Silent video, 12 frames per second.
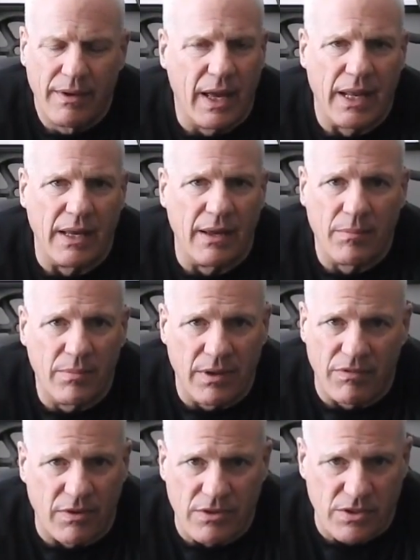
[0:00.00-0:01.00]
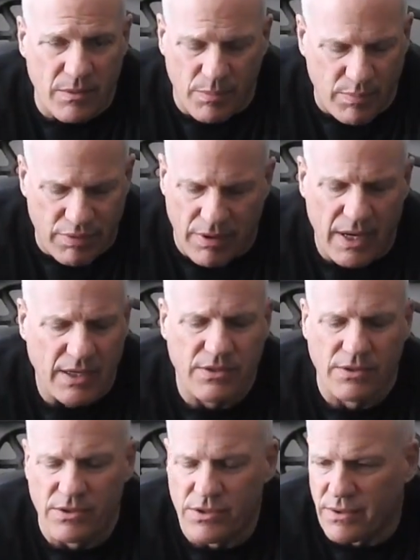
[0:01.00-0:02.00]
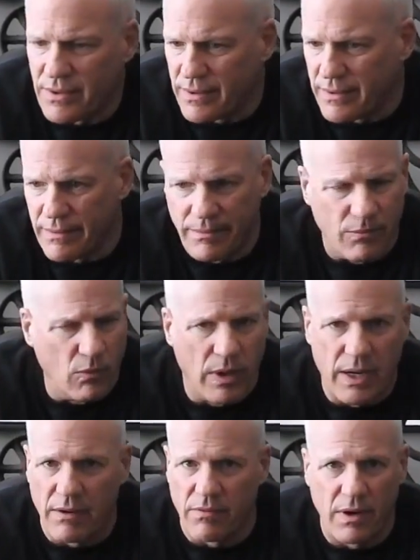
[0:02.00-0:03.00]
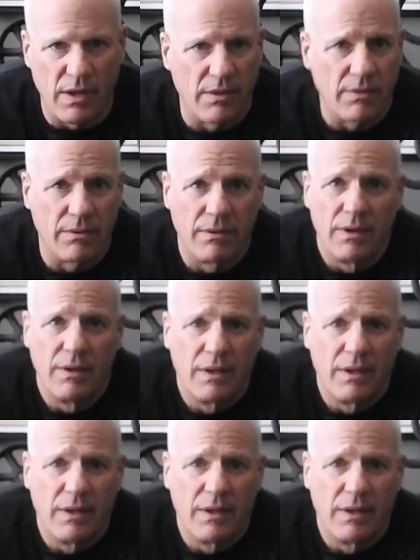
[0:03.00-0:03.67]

if there's appraisals or whatever other